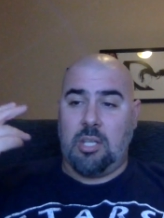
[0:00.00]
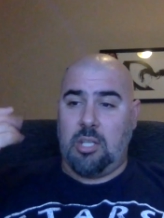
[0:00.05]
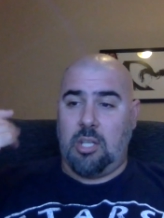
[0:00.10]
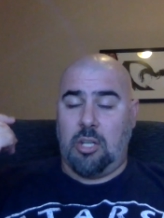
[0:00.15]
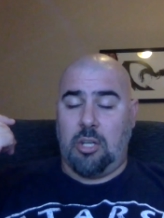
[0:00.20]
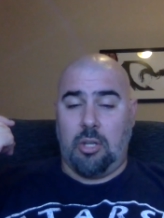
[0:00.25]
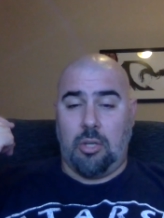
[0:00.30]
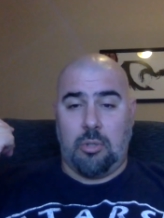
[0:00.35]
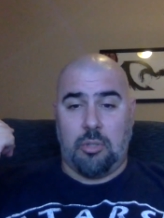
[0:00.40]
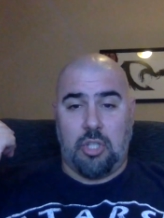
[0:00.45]

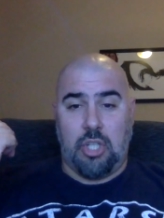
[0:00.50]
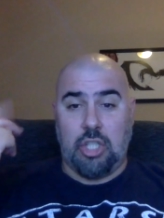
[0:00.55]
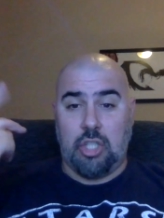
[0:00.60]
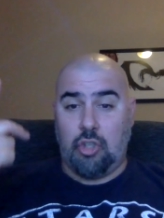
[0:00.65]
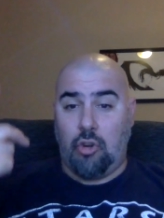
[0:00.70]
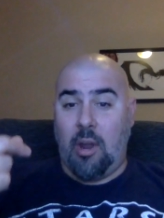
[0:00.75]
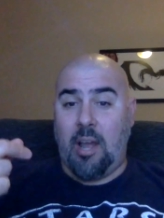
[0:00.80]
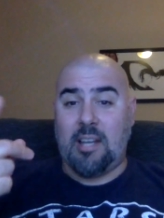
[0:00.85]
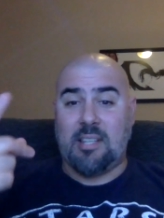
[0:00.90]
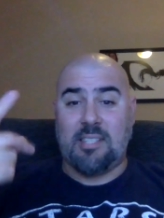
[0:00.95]
you know, she
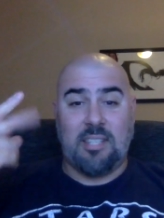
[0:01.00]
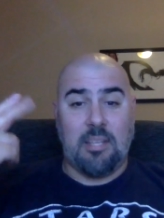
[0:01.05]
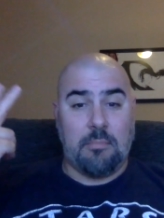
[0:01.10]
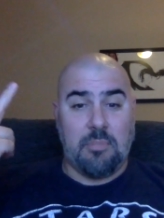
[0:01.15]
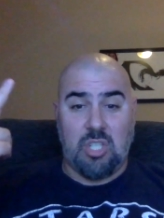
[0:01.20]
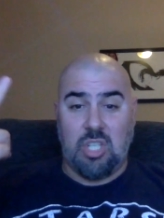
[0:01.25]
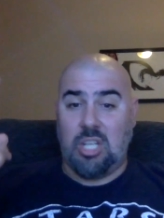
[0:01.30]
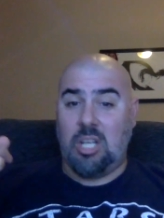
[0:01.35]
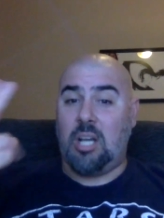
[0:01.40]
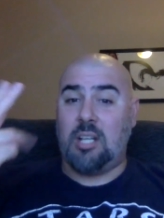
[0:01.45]
tracks them,
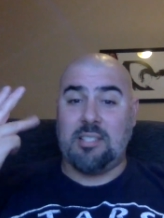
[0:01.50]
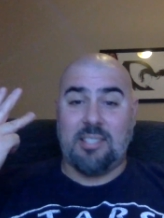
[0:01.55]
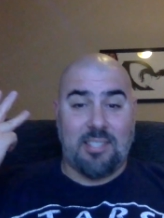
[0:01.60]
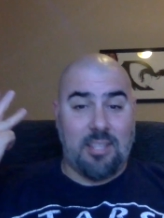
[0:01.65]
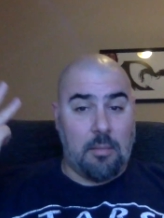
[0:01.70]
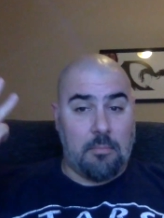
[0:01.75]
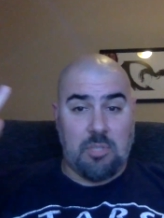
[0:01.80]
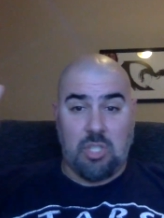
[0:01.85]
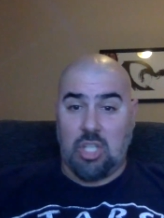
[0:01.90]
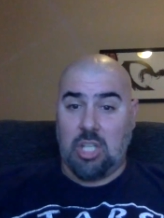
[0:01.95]
she hunts
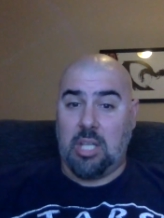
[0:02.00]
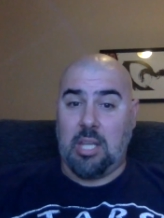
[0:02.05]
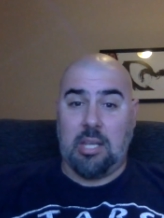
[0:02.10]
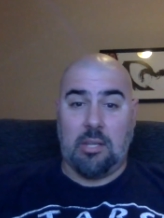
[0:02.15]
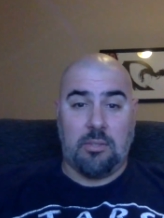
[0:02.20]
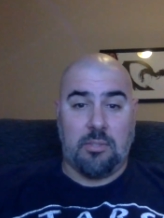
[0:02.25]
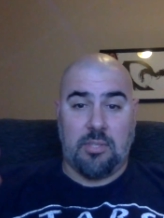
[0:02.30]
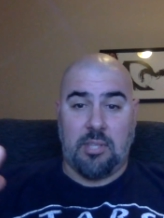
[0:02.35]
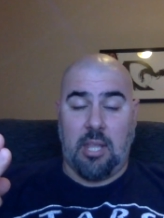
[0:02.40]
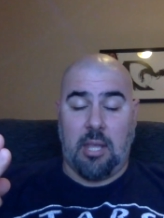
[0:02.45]
them, she
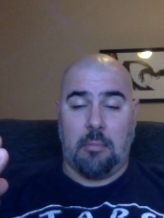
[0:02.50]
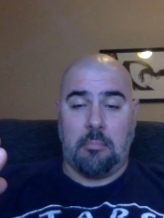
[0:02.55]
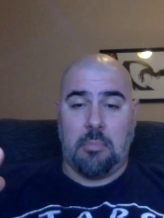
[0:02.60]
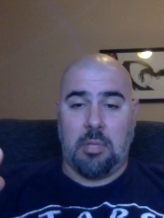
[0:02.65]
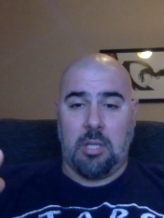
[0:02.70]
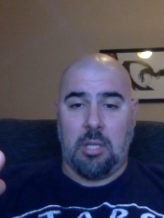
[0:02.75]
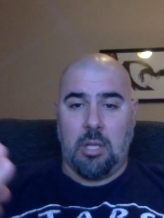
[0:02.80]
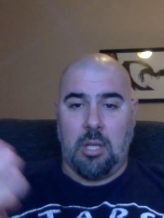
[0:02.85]
kills them.